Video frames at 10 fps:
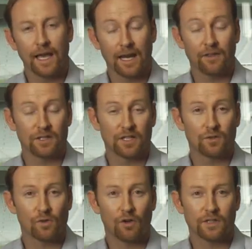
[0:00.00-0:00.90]
and other
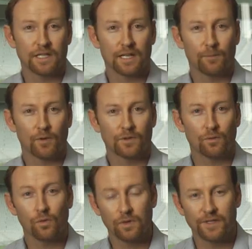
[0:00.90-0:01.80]
digital content up onto
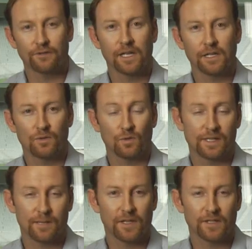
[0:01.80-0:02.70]
all the screens or
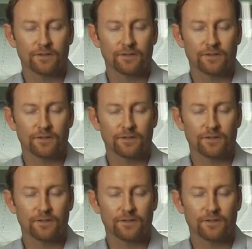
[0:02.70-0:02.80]
some of the